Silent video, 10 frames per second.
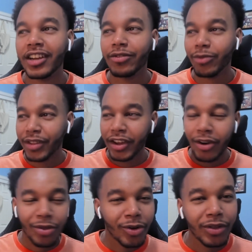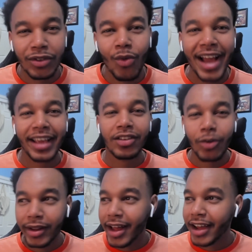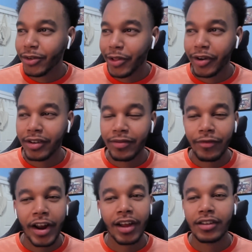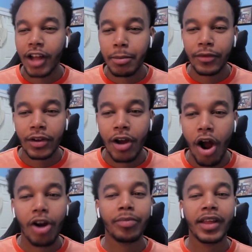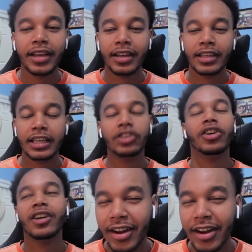And when they go through all these wacky storylines, whether it's fighting on top of a car, playing a guitar,